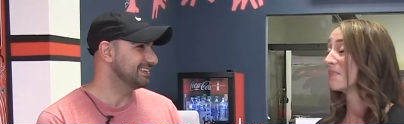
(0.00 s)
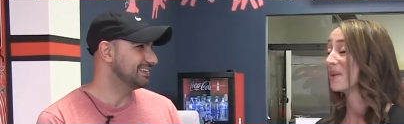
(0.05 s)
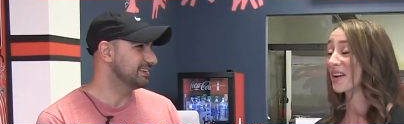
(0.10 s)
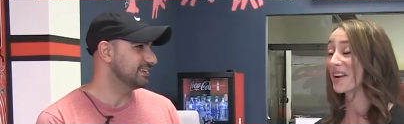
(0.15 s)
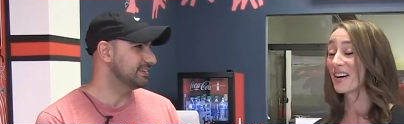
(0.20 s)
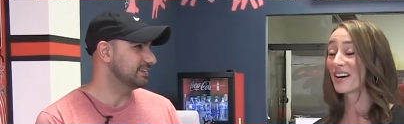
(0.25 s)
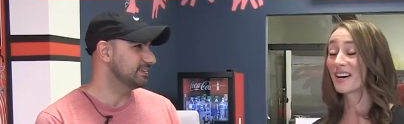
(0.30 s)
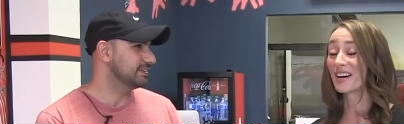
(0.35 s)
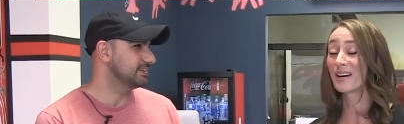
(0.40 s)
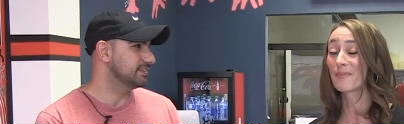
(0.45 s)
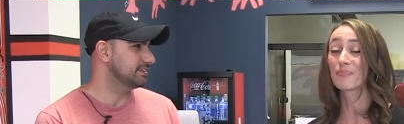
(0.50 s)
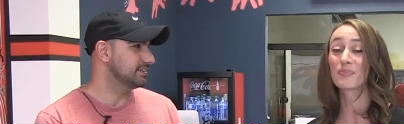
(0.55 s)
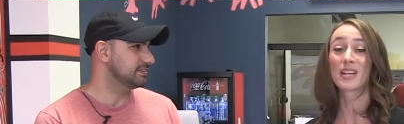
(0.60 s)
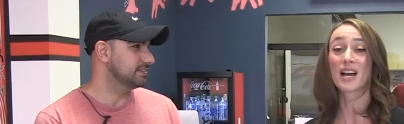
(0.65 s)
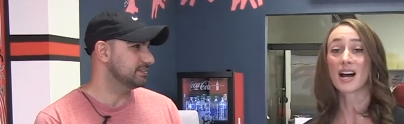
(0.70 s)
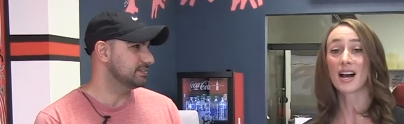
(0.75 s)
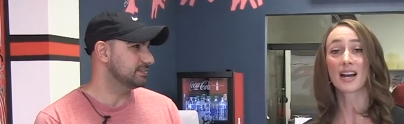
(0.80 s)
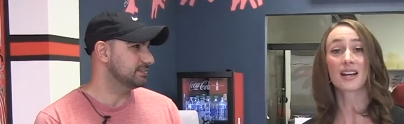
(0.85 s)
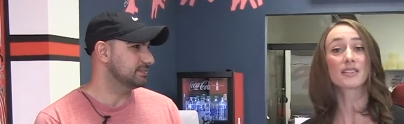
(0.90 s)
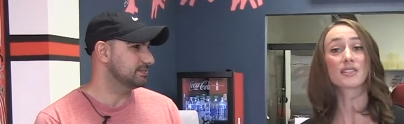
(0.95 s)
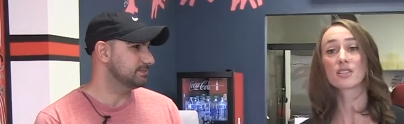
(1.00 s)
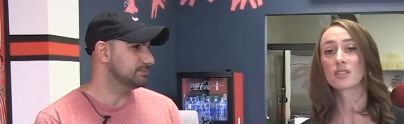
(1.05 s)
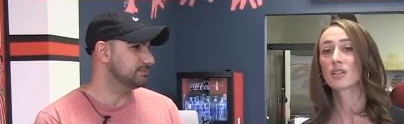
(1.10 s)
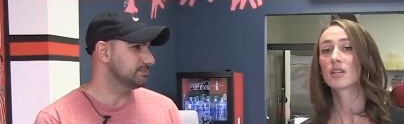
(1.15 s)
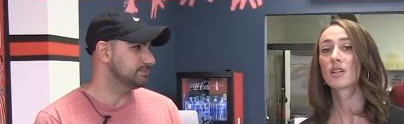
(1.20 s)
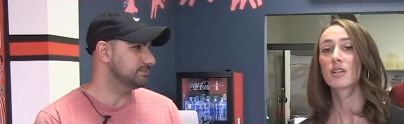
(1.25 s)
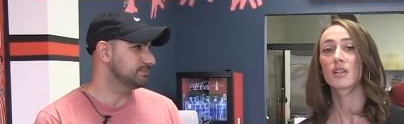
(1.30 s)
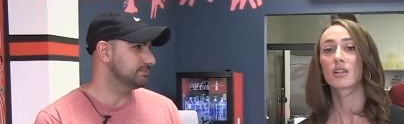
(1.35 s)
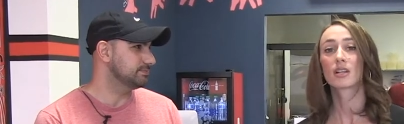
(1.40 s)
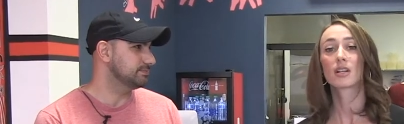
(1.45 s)
Speaker 1: But um, guys,
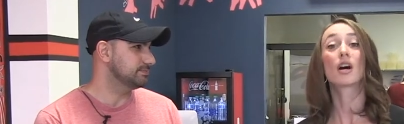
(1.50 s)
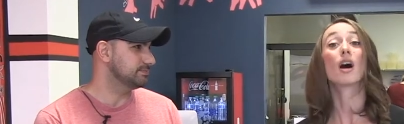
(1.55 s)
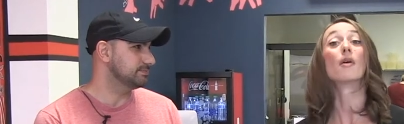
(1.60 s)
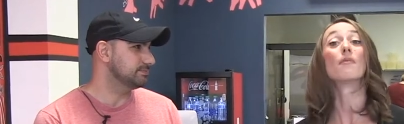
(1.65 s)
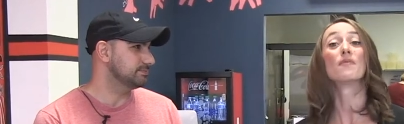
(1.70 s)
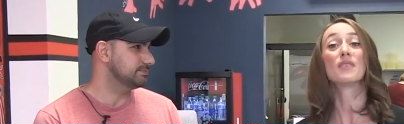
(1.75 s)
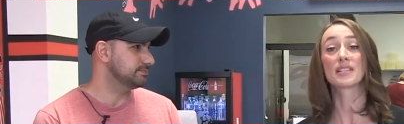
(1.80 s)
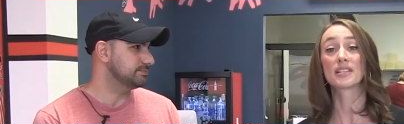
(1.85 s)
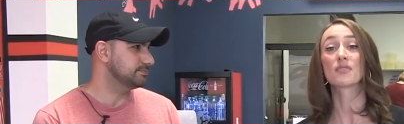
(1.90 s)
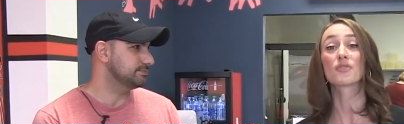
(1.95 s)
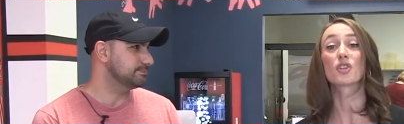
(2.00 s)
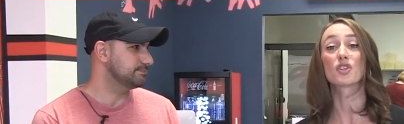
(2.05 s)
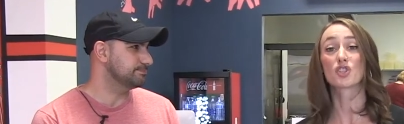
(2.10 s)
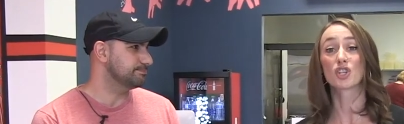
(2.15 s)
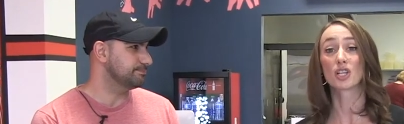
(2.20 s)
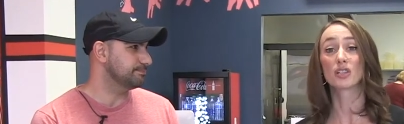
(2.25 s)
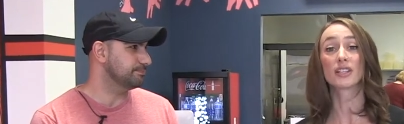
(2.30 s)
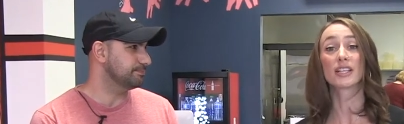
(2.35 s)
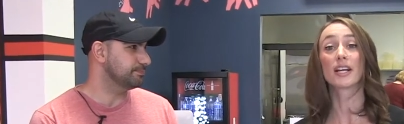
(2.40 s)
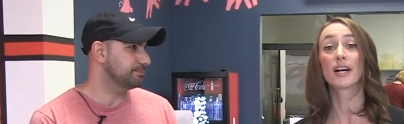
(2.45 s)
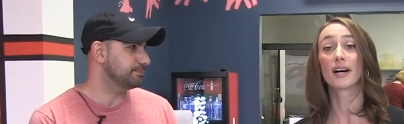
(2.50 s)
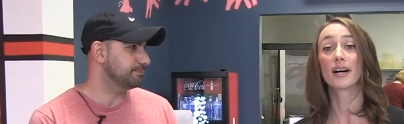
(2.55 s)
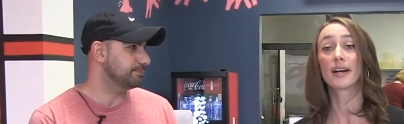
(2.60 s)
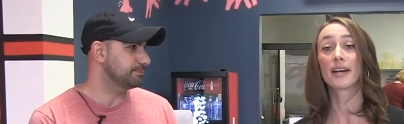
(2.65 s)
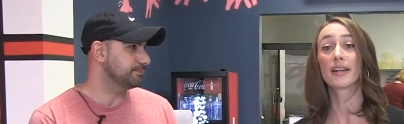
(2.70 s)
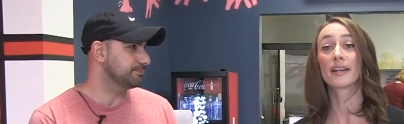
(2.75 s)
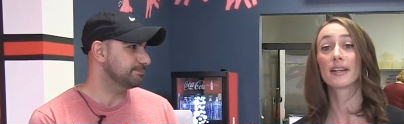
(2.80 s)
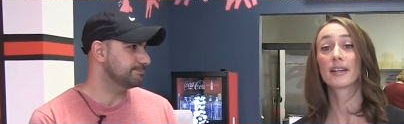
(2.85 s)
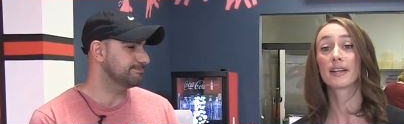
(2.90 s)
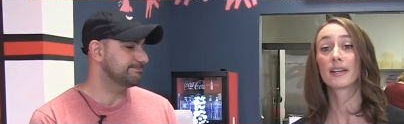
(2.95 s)
come visit the Chili
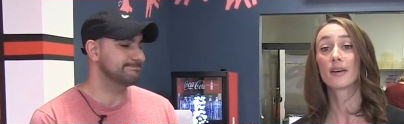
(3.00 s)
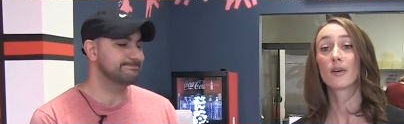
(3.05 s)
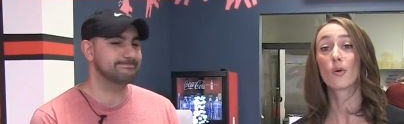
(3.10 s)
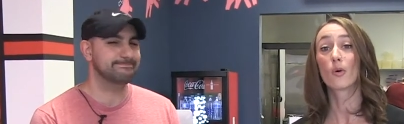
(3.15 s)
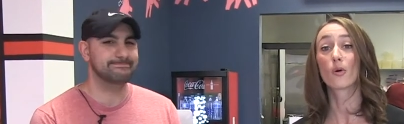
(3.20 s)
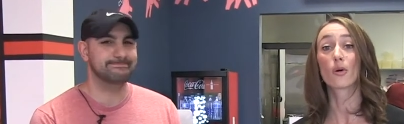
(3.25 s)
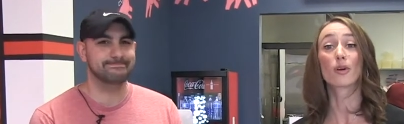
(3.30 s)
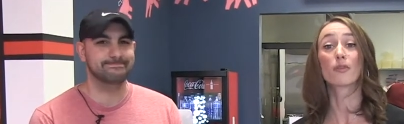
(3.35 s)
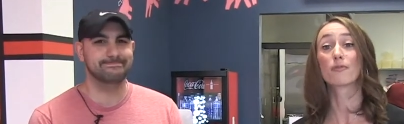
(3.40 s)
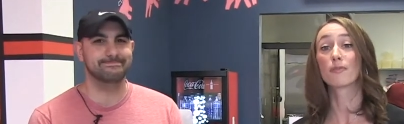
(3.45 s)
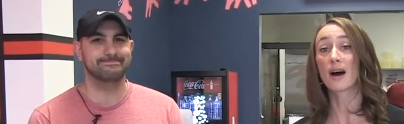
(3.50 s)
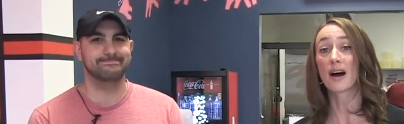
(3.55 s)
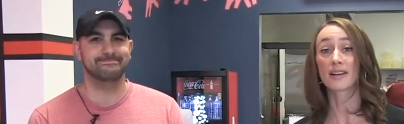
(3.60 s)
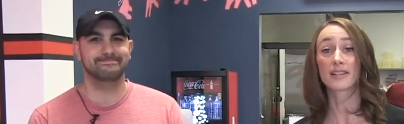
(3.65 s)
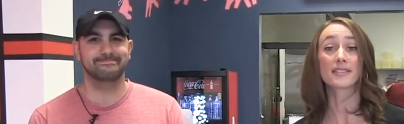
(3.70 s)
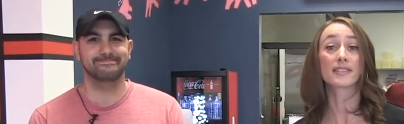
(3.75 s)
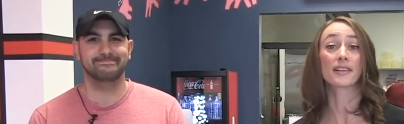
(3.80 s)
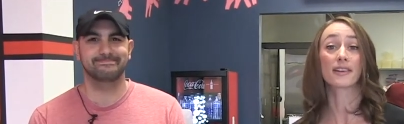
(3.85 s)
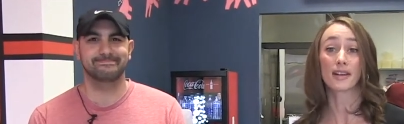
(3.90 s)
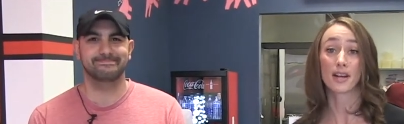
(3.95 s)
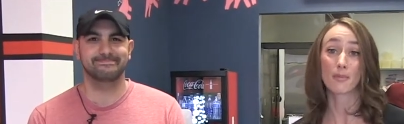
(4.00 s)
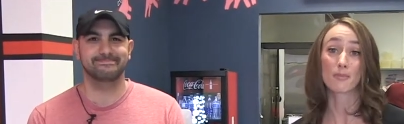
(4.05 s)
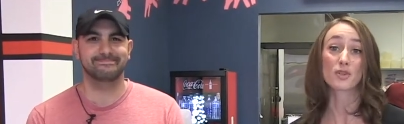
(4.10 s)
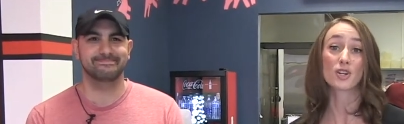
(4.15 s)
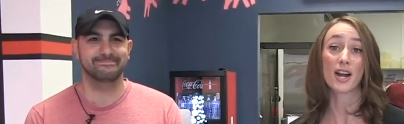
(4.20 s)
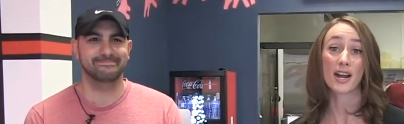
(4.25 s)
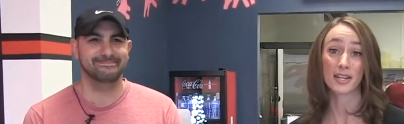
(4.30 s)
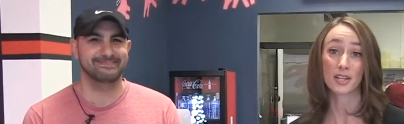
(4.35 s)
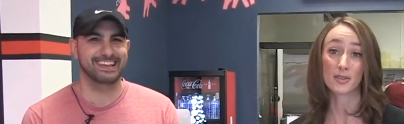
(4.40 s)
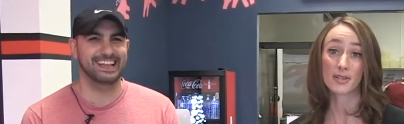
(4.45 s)
Hut or Fadi's gonna come
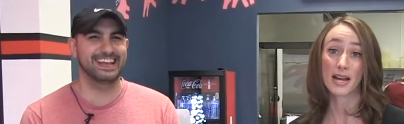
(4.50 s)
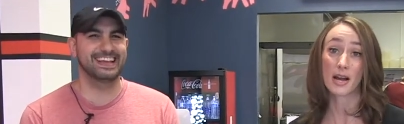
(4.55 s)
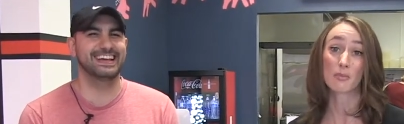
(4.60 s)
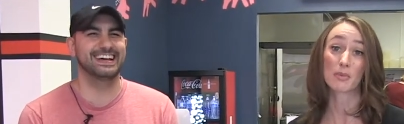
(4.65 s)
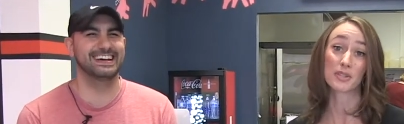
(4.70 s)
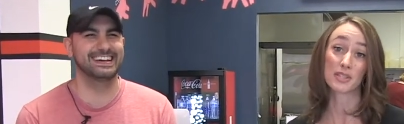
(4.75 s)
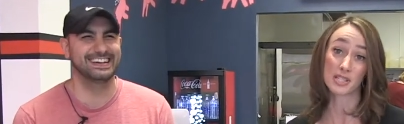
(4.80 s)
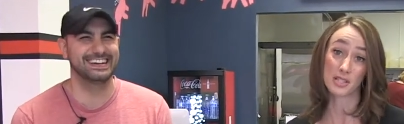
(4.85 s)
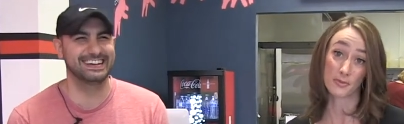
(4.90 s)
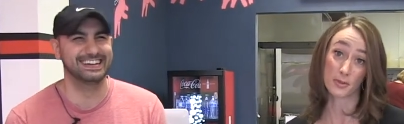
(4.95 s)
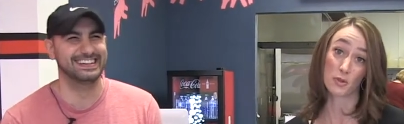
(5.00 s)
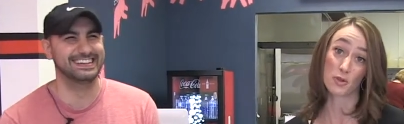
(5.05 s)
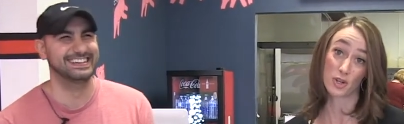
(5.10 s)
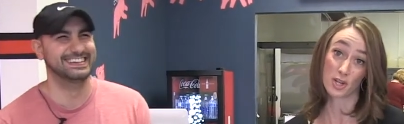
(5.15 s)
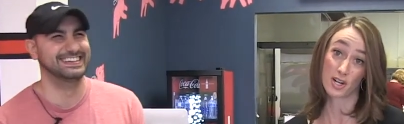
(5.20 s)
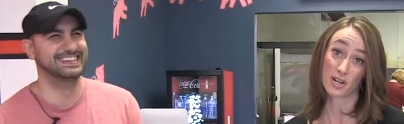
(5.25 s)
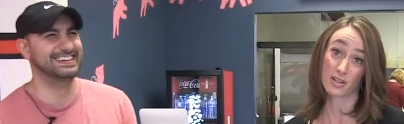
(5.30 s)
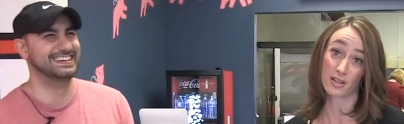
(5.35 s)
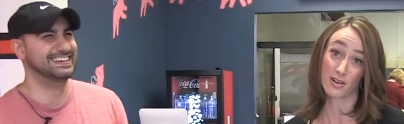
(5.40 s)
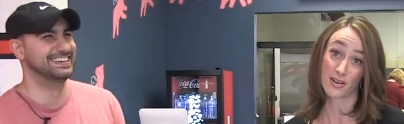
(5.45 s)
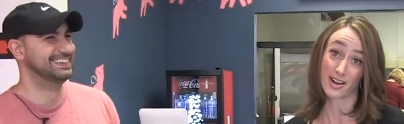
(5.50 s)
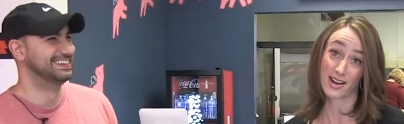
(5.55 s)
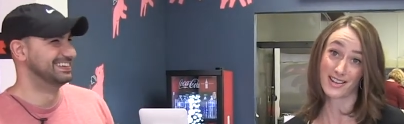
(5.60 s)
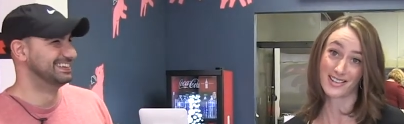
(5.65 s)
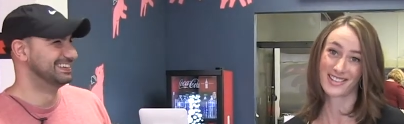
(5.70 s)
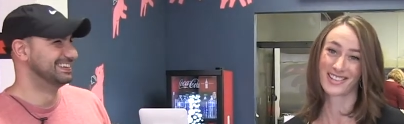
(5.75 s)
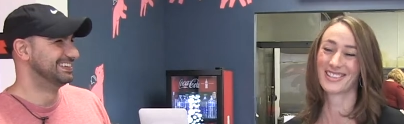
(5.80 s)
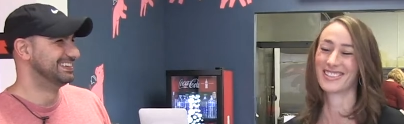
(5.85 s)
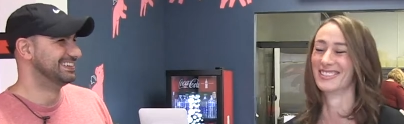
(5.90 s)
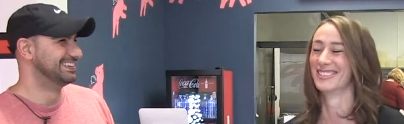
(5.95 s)
track you down with his food truck,
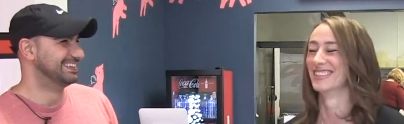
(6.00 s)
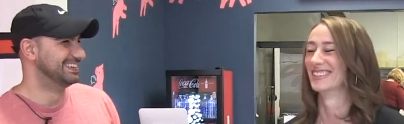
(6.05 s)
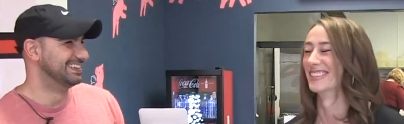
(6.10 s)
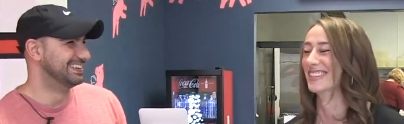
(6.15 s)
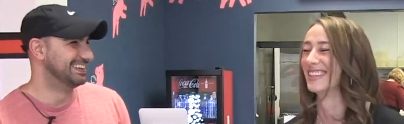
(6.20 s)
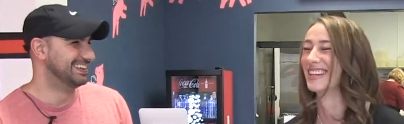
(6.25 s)
okay?